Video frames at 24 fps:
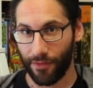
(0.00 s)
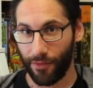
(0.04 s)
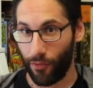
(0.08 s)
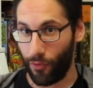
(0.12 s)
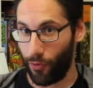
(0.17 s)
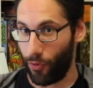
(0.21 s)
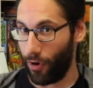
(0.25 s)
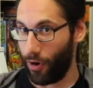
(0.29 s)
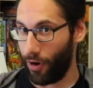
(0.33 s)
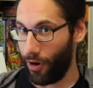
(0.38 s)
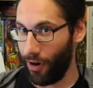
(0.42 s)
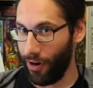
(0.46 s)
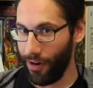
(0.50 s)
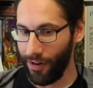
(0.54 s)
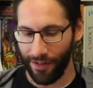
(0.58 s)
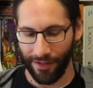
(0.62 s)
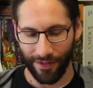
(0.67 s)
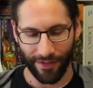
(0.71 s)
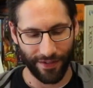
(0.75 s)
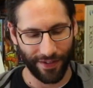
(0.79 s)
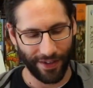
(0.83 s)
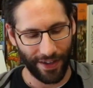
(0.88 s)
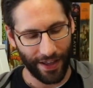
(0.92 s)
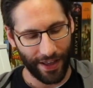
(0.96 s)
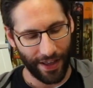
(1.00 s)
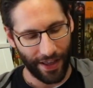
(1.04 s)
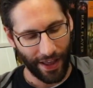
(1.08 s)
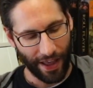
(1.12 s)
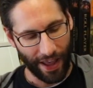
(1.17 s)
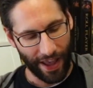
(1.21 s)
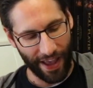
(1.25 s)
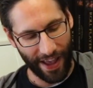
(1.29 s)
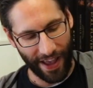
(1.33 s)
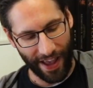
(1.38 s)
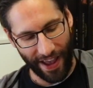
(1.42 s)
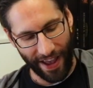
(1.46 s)
What?
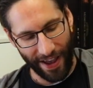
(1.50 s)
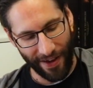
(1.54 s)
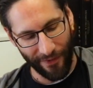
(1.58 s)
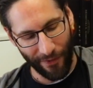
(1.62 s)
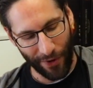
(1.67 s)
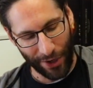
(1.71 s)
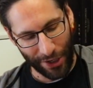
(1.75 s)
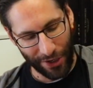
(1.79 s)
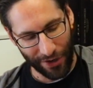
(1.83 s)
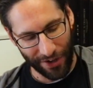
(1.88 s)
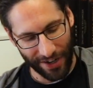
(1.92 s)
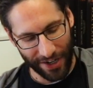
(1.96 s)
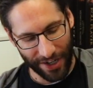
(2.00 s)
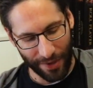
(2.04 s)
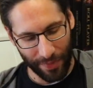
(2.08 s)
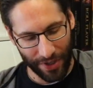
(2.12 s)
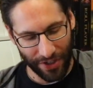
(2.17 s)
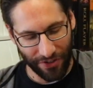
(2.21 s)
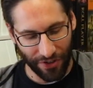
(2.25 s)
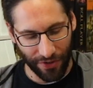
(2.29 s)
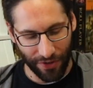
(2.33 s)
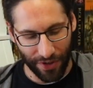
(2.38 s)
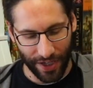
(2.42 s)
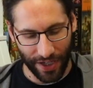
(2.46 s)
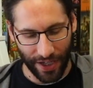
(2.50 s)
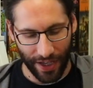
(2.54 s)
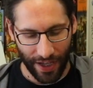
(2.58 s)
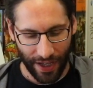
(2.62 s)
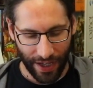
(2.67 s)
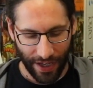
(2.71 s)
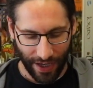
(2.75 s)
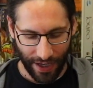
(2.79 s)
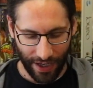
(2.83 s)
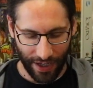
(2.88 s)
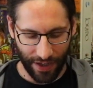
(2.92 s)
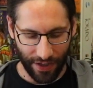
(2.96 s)
And what you're going to be doing
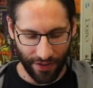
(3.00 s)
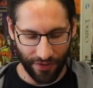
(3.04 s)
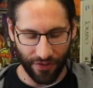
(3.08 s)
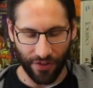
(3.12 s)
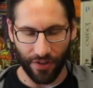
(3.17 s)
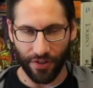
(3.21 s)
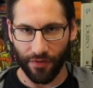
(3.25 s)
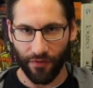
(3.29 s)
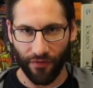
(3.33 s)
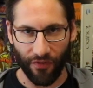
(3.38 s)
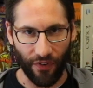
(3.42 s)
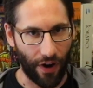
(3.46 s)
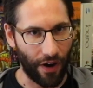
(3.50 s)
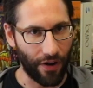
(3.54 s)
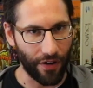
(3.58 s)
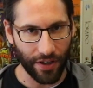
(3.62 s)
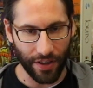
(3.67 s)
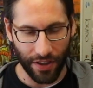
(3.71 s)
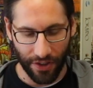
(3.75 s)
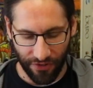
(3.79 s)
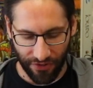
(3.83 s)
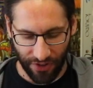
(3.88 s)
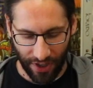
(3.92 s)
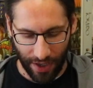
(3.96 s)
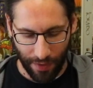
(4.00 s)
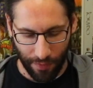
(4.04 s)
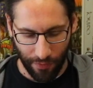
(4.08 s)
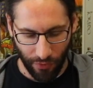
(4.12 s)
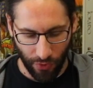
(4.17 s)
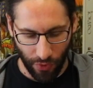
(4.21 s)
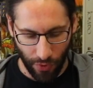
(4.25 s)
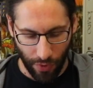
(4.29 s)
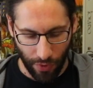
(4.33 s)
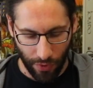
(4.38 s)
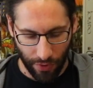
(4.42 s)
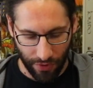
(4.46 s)
is following the same
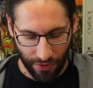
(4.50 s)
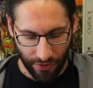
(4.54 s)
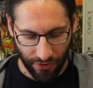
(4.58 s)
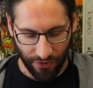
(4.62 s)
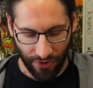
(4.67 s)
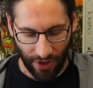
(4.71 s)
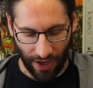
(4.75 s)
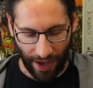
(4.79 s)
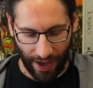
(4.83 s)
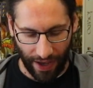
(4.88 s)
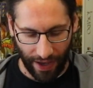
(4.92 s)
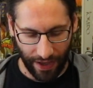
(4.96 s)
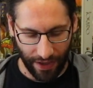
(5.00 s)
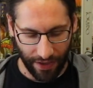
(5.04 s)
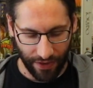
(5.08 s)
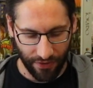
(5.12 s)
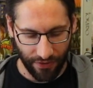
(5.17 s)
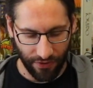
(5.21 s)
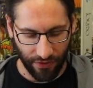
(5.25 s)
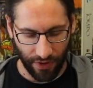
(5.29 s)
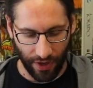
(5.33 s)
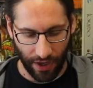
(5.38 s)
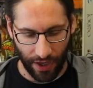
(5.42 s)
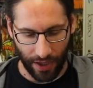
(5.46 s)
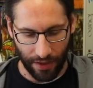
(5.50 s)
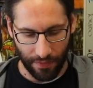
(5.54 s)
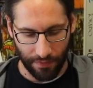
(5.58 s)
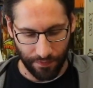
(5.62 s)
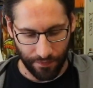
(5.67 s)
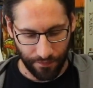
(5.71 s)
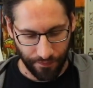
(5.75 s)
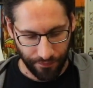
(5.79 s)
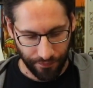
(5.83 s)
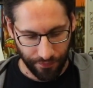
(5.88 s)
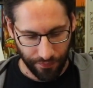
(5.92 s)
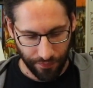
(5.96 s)
rules as
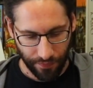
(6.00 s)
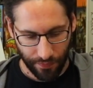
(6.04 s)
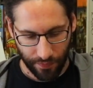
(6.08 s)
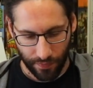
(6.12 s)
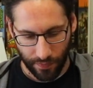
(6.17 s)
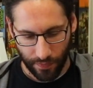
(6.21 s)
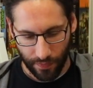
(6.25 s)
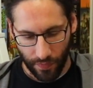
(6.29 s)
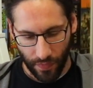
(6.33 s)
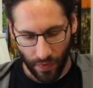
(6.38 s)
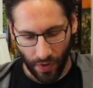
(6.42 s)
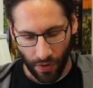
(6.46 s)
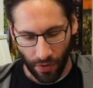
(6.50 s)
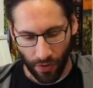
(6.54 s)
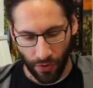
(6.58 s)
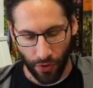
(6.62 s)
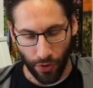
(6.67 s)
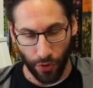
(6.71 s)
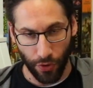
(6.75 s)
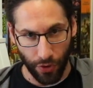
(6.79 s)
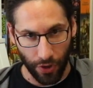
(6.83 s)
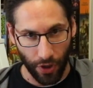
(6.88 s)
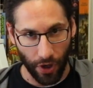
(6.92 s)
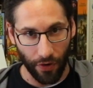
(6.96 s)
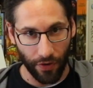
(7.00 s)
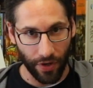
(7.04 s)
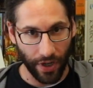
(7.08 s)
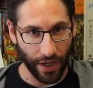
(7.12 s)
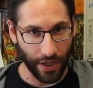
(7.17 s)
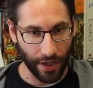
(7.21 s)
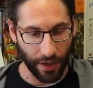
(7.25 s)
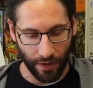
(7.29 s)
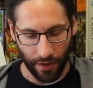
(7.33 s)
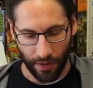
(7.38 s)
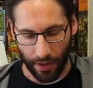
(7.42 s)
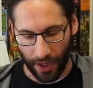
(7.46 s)
Uno, and
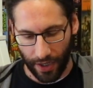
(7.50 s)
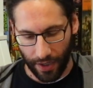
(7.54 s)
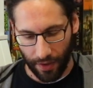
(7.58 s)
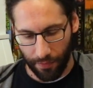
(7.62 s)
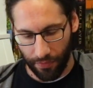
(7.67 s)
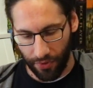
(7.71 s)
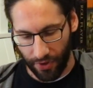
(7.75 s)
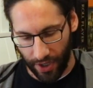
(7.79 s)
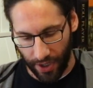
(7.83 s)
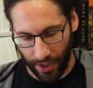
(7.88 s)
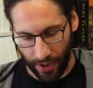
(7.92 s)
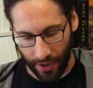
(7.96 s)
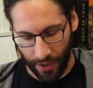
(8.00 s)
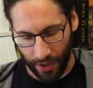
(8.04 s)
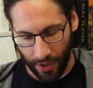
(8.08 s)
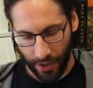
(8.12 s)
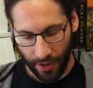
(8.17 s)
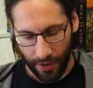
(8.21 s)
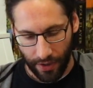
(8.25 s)
I can play